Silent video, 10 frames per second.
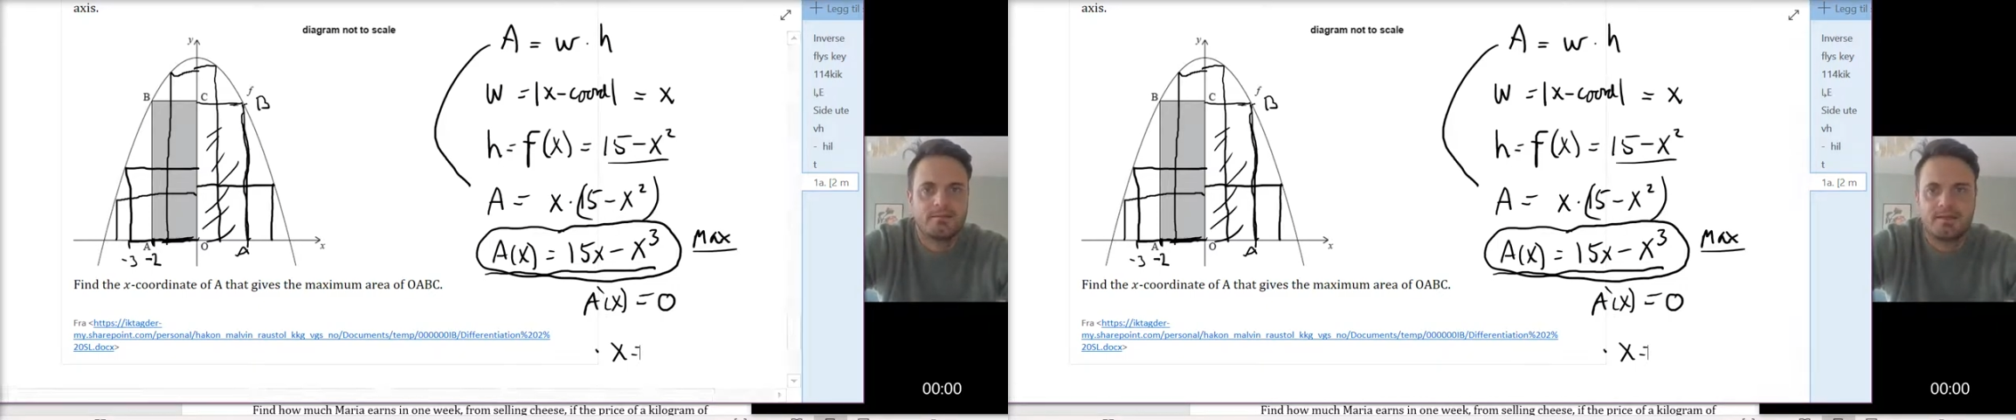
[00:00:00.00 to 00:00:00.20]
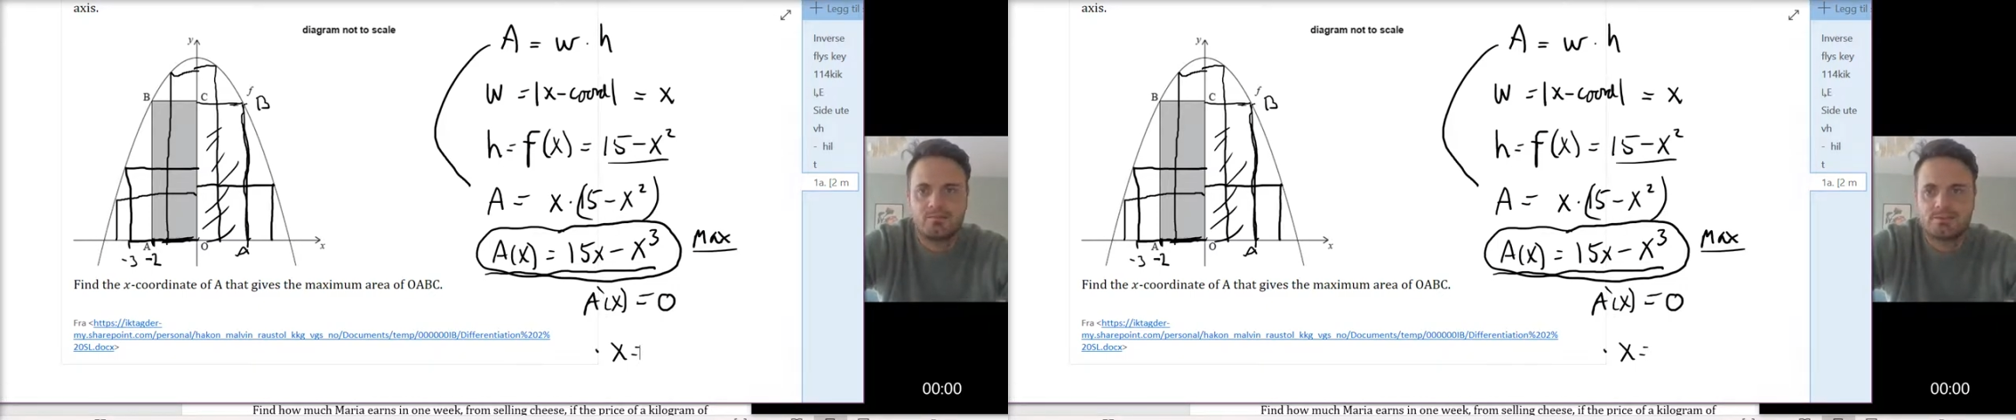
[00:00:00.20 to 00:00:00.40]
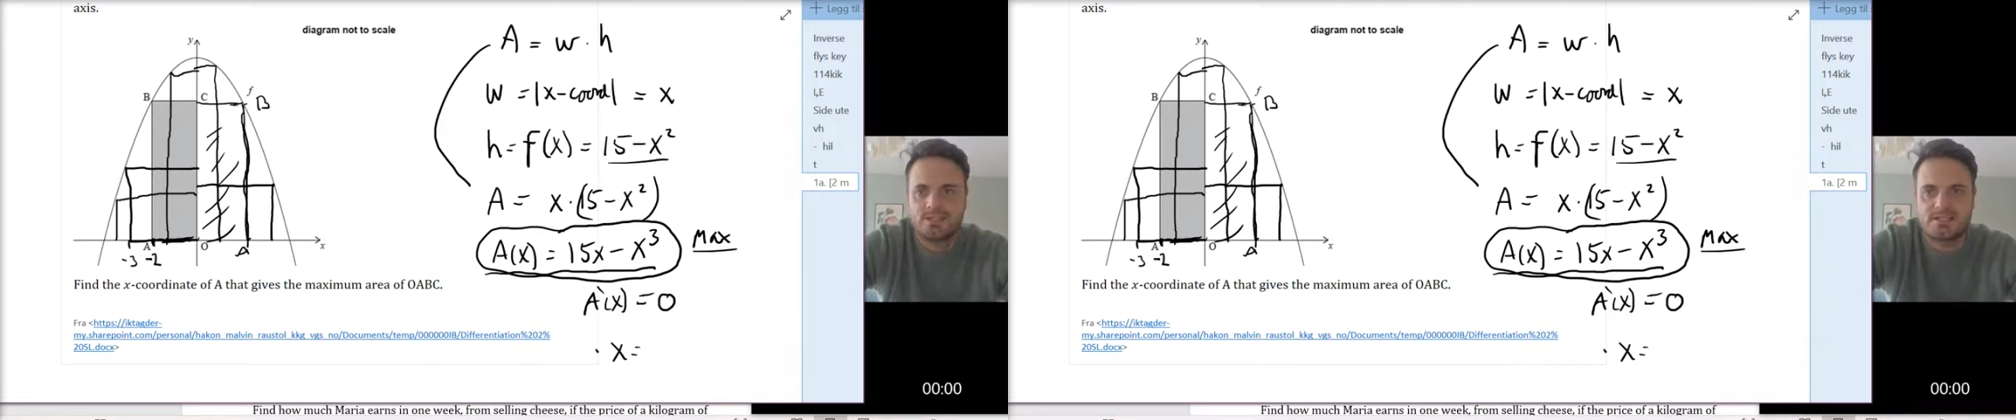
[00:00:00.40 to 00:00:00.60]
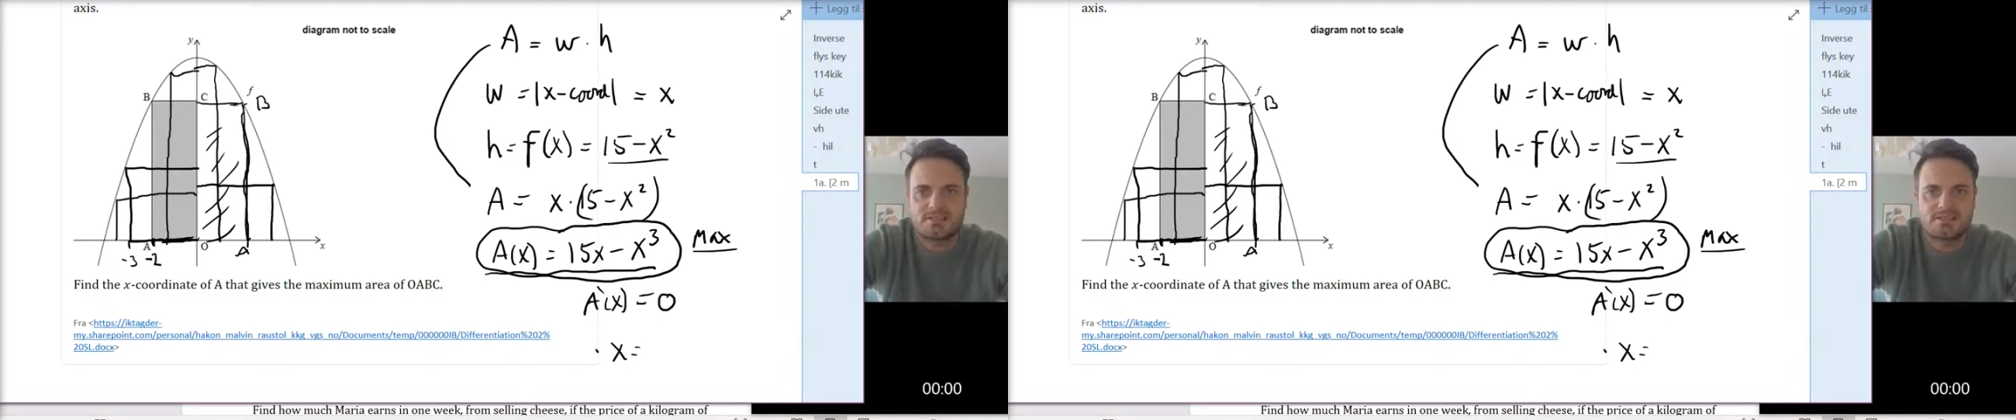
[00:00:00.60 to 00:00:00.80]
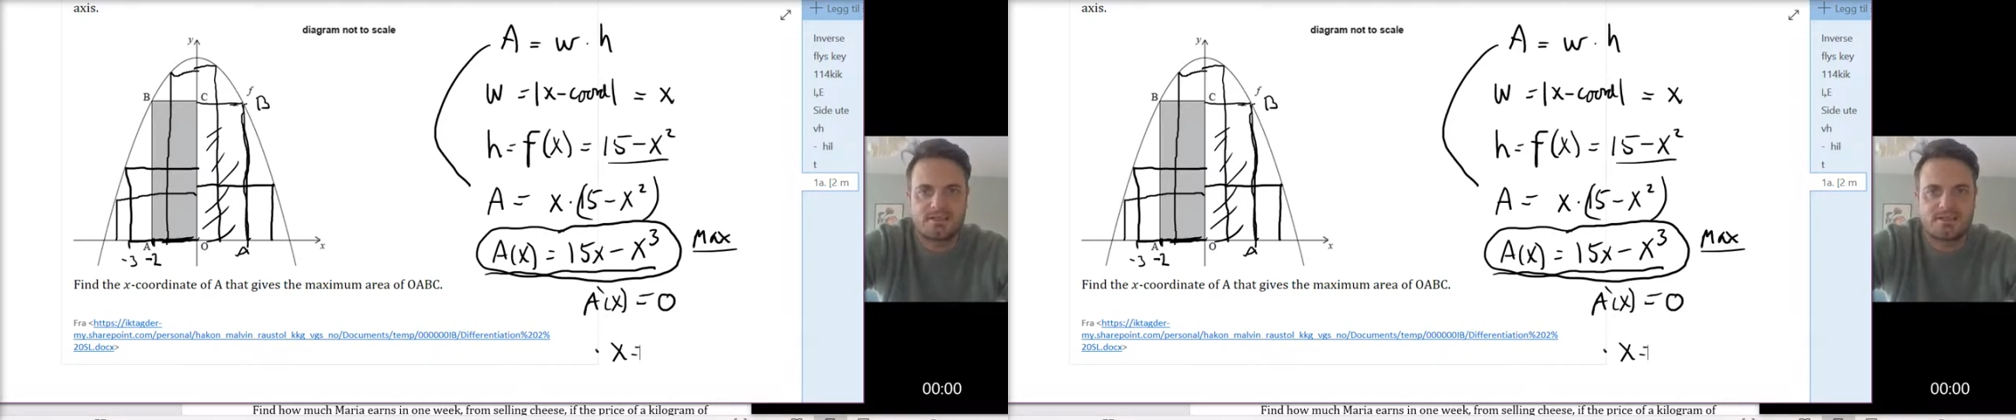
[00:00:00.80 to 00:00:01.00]
That was
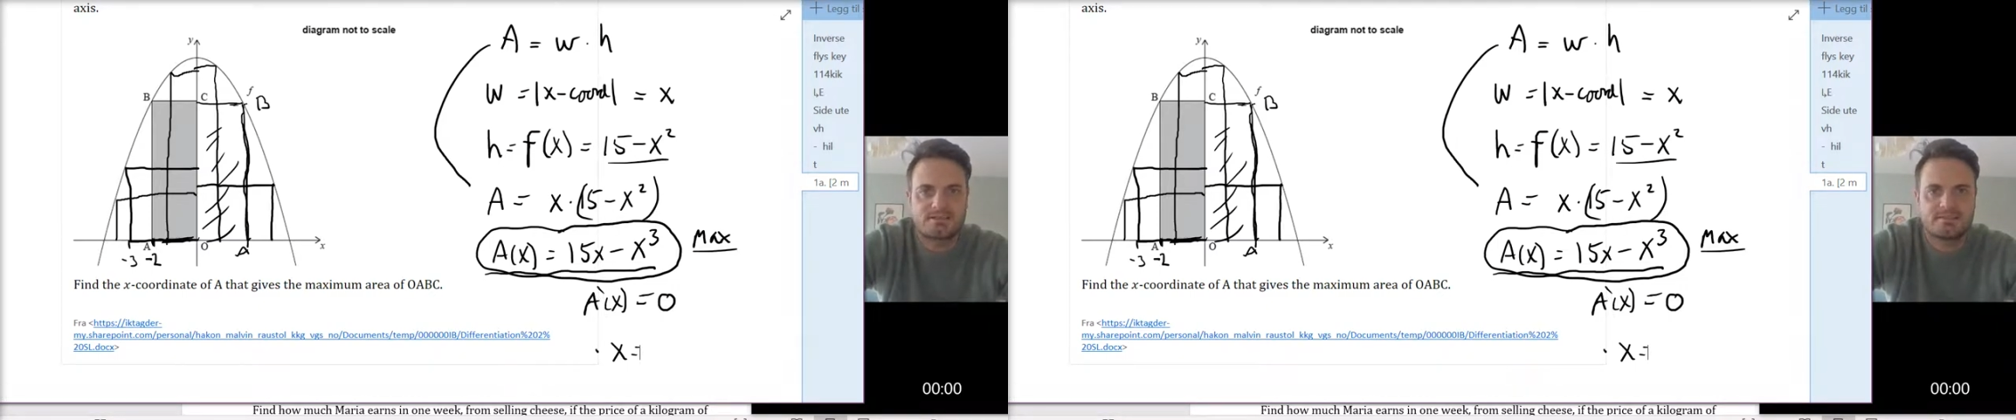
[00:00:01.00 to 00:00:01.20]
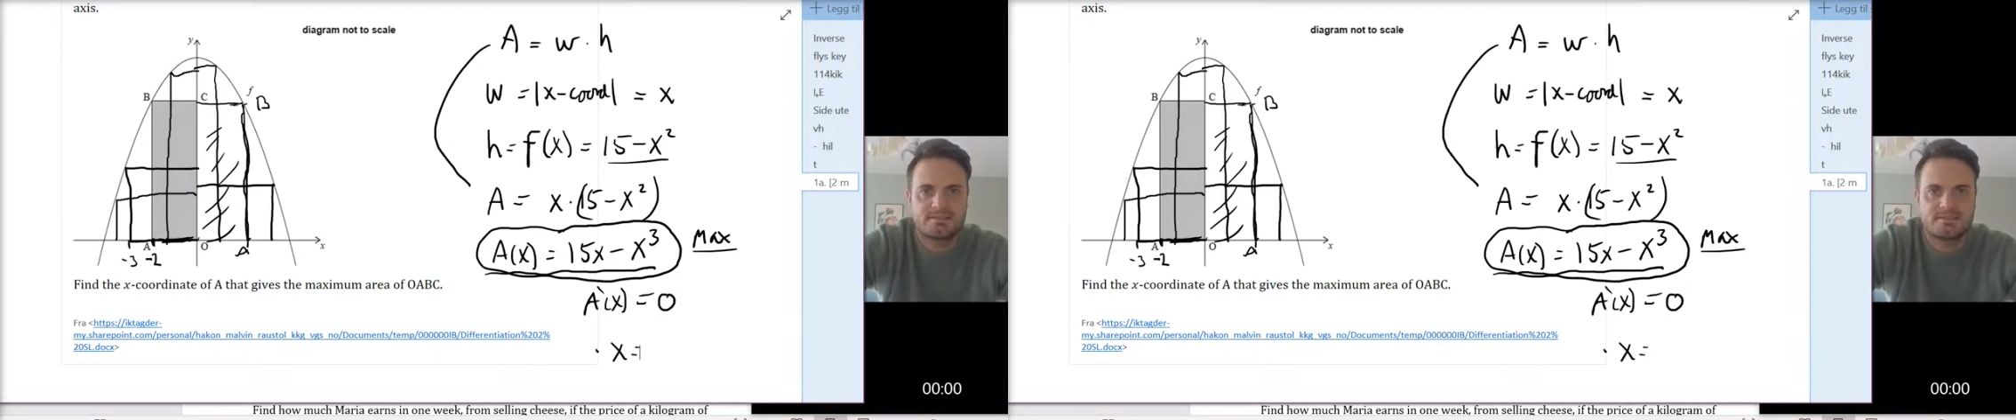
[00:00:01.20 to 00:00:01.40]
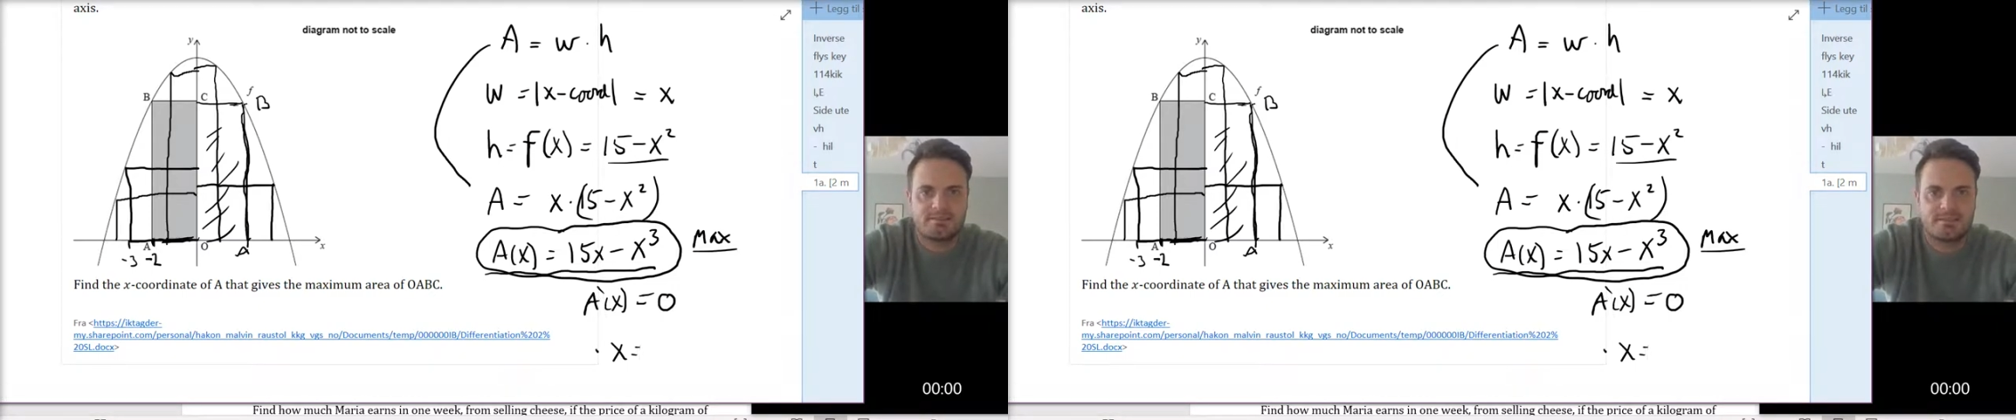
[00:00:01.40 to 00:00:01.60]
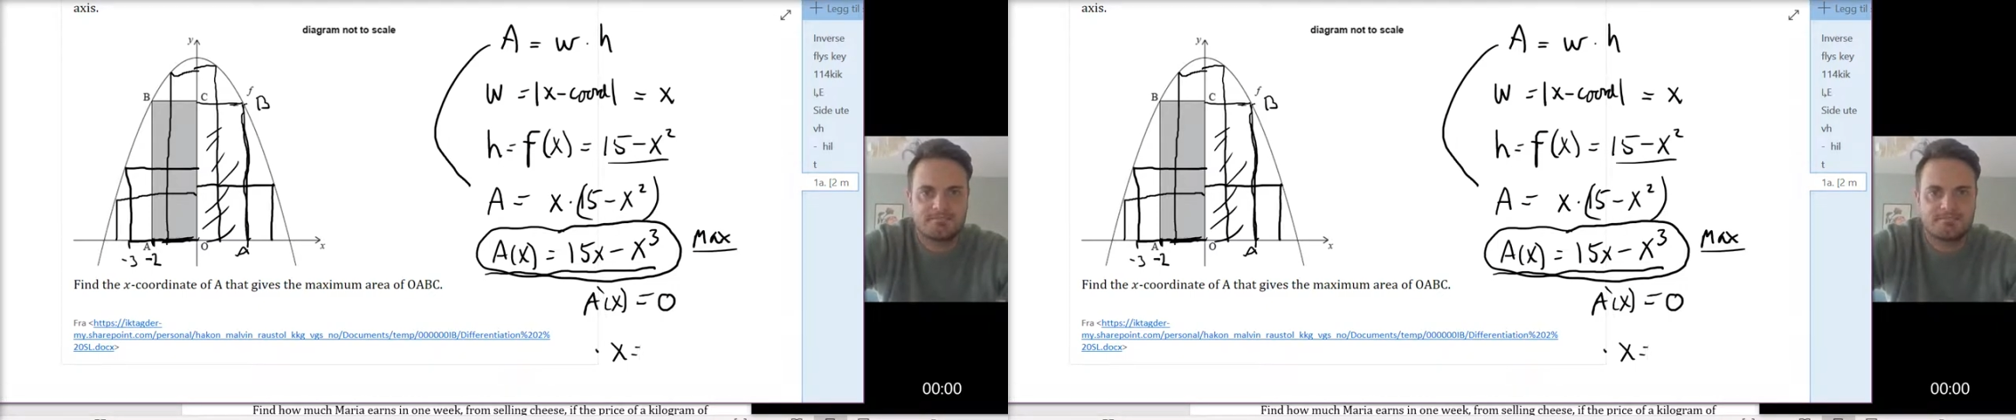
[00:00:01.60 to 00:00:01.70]
exercise 7.